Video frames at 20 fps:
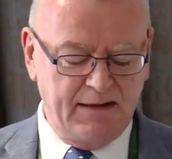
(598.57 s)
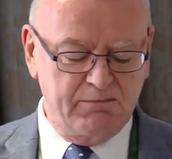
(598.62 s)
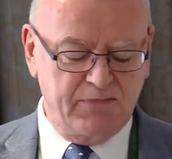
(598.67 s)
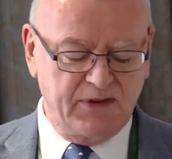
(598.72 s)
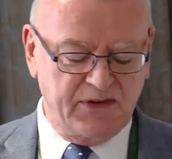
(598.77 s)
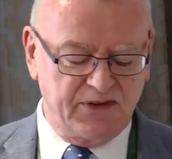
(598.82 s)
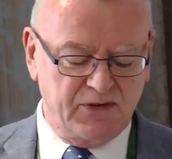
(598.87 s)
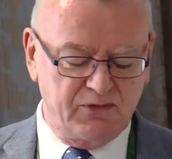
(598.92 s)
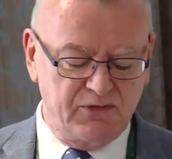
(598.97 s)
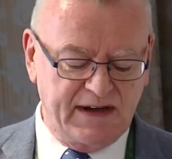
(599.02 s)

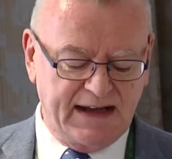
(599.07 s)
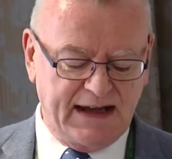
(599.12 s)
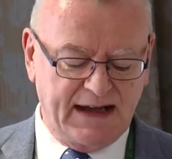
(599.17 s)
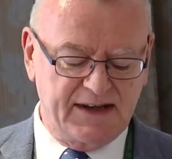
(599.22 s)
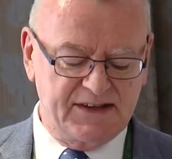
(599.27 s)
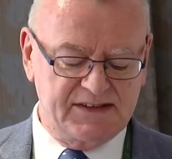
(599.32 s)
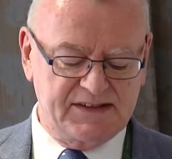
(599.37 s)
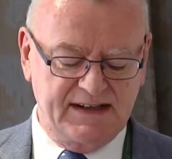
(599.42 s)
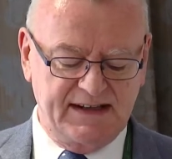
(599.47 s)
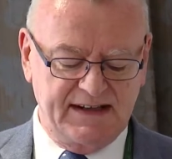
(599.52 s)
But the
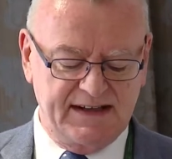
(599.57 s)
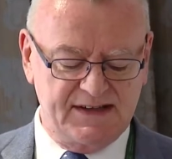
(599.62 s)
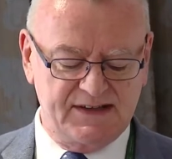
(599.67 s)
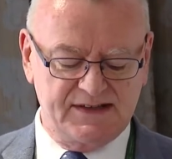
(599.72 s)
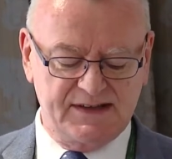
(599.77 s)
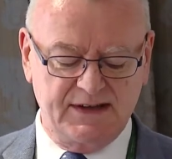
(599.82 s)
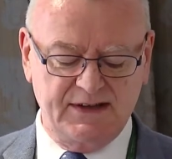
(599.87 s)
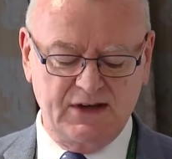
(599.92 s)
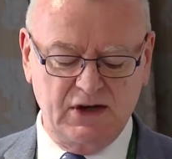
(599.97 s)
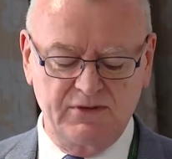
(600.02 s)
reality
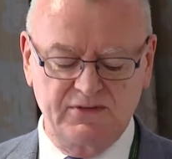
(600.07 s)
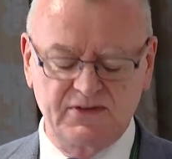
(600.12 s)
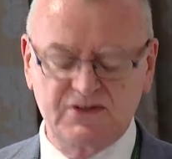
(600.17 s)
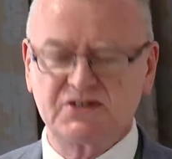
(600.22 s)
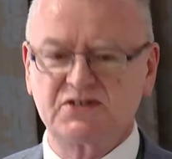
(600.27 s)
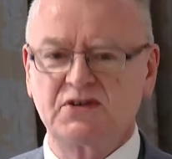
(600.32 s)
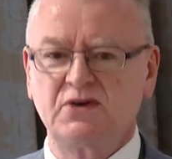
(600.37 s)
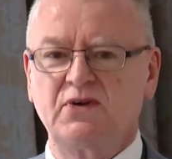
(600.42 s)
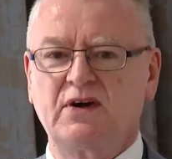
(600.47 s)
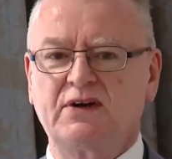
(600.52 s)
is that over
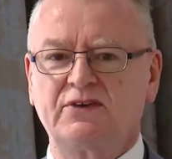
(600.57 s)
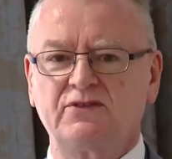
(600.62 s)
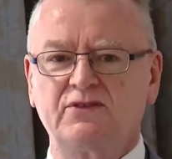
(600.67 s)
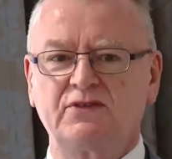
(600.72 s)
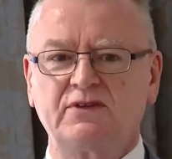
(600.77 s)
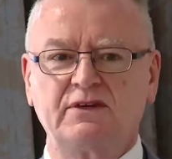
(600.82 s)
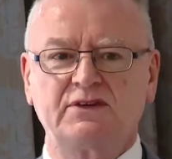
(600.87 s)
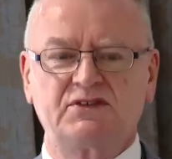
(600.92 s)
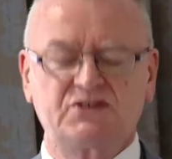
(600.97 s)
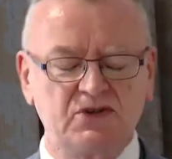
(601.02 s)

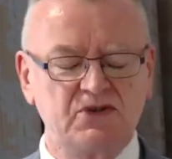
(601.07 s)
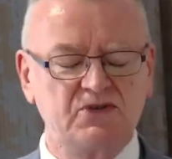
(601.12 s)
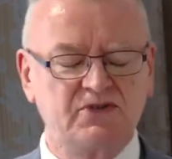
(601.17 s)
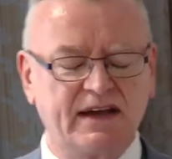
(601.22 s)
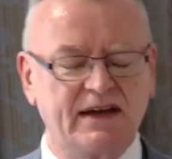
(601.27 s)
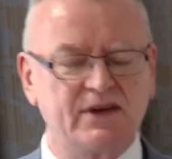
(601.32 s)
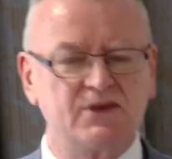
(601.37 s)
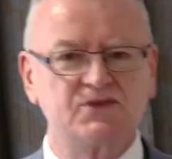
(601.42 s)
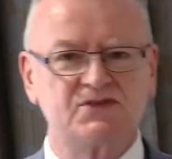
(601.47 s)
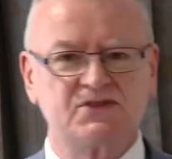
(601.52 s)

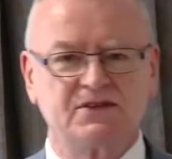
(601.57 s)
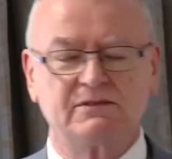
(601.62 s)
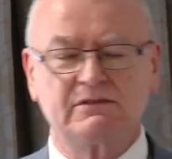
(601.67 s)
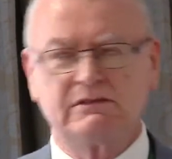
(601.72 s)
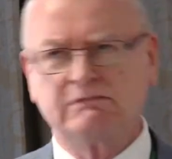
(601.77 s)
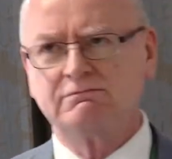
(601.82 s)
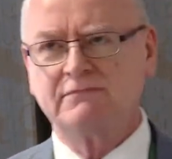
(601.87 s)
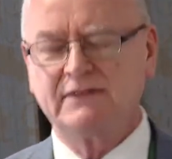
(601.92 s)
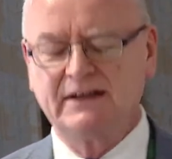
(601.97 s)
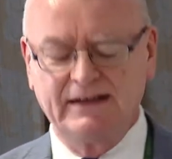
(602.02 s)
2,000
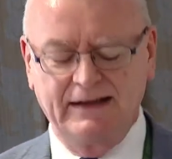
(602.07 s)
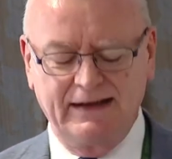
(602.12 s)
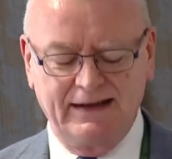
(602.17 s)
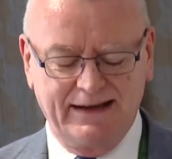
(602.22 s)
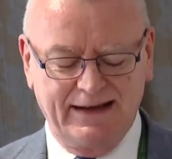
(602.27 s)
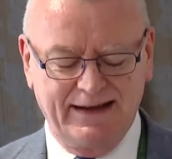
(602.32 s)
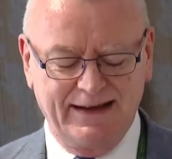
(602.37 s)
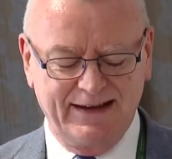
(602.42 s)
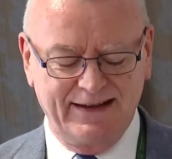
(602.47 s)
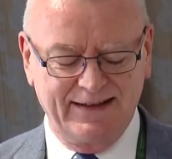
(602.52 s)

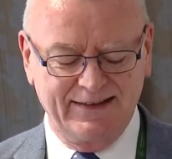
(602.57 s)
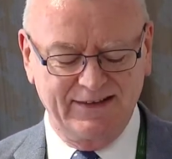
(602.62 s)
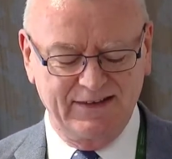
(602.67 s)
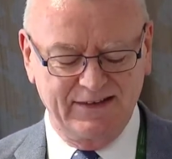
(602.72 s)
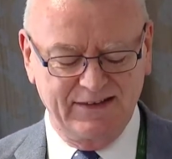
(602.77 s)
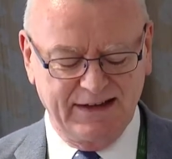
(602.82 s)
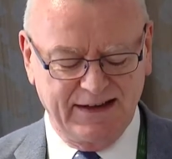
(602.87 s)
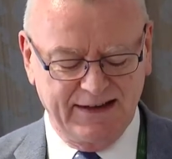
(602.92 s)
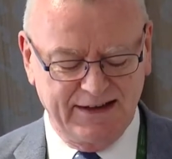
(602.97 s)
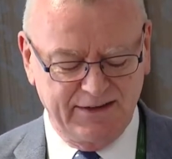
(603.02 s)

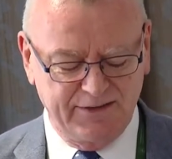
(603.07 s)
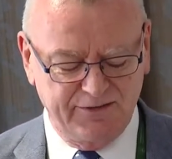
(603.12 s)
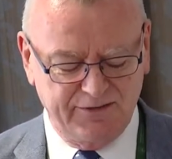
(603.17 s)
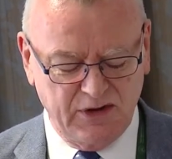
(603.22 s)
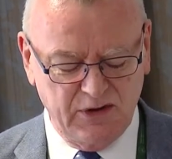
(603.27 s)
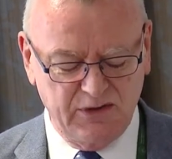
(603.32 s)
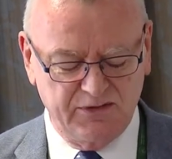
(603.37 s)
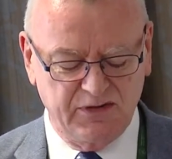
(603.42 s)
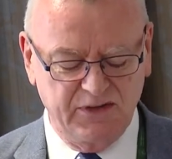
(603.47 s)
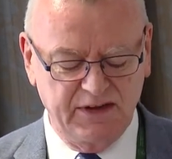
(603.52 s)

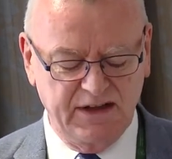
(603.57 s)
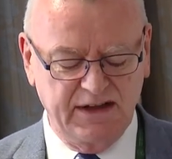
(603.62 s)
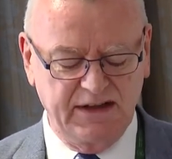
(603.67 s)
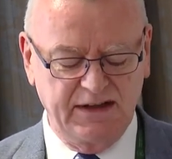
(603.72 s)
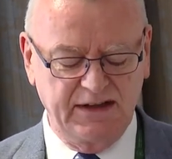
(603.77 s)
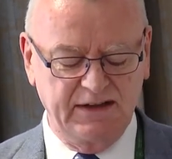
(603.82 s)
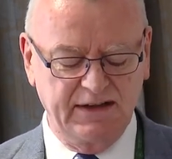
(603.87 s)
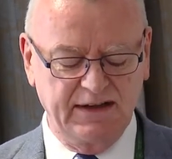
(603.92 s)
folk from the